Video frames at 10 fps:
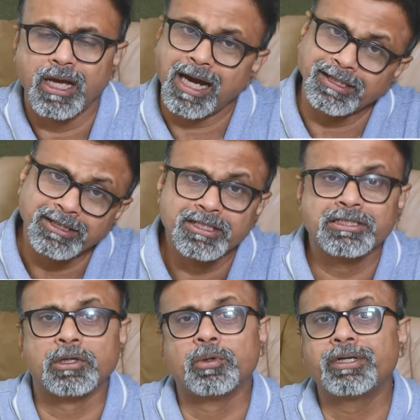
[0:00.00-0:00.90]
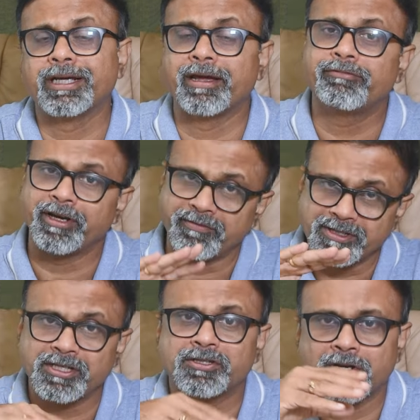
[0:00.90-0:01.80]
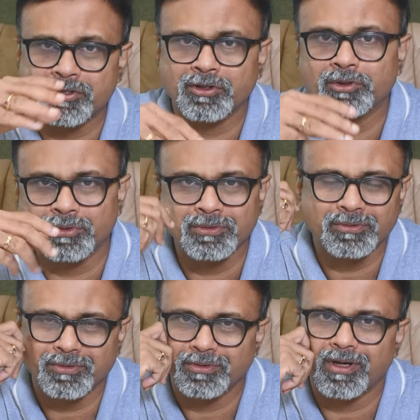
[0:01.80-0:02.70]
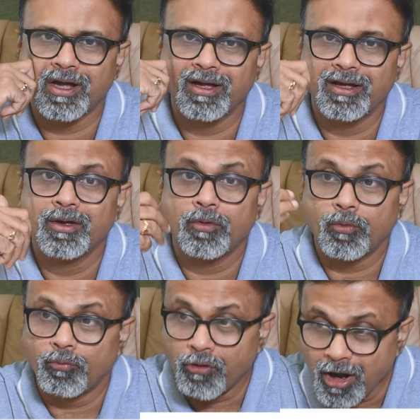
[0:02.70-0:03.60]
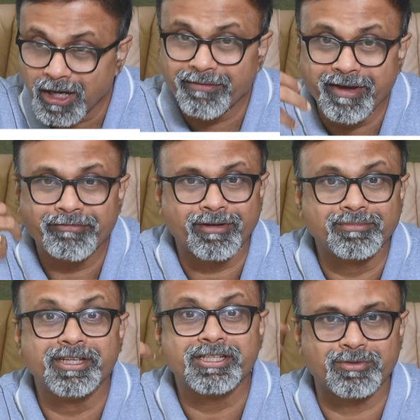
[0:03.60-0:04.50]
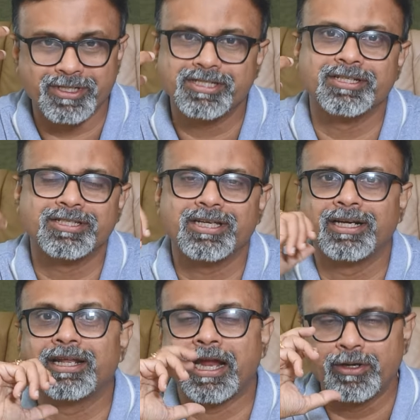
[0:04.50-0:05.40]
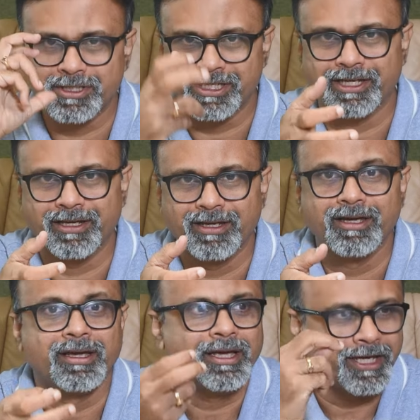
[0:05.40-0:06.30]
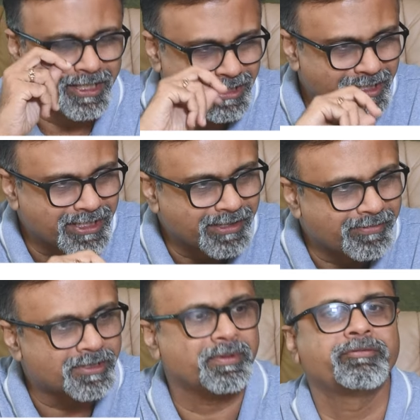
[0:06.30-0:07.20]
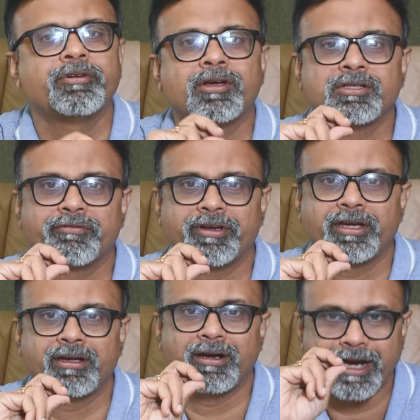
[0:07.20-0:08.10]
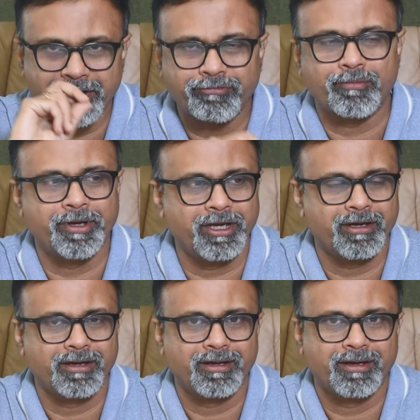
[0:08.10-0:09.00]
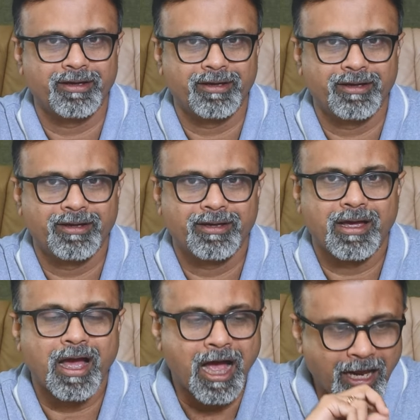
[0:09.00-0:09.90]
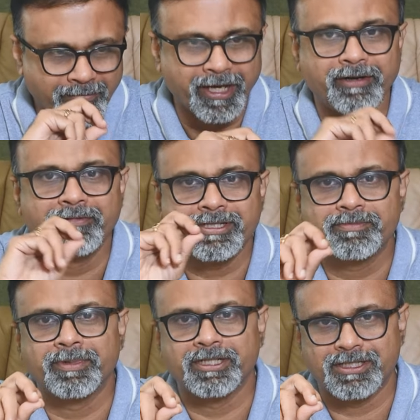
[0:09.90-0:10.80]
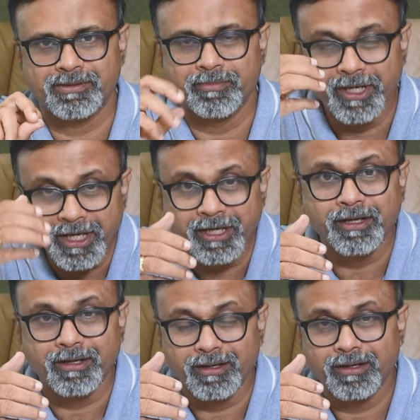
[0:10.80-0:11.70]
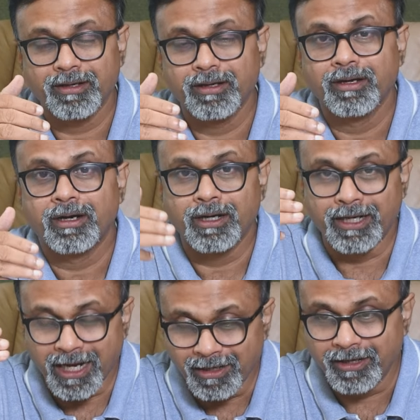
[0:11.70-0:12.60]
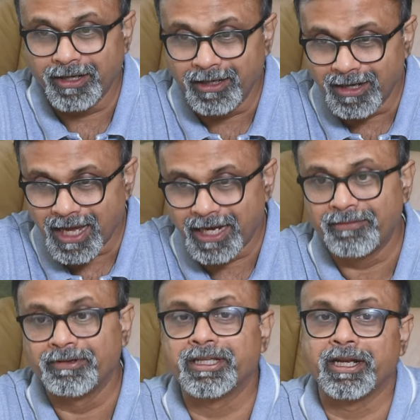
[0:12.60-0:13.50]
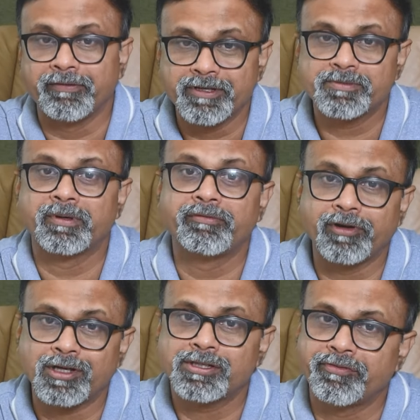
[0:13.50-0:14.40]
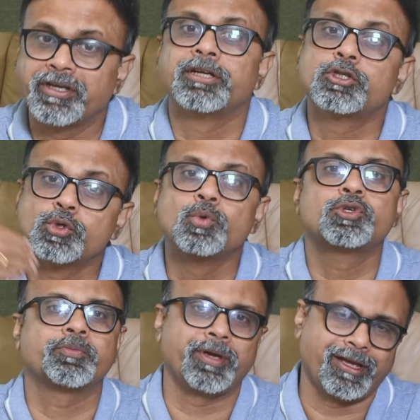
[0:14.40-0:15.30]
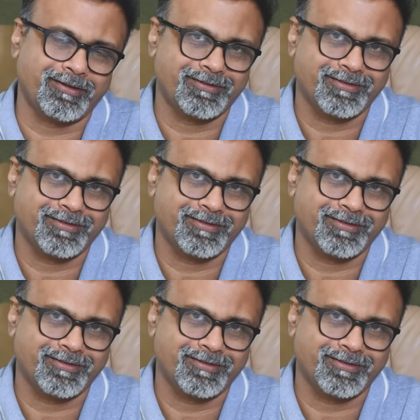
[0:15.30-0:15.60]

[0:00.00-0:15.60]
I think this is a good time for investors also to walk away from these questions and try to see, is this investment philosophy right for me? Are my investments being done in line with an investment philosophy that suits me?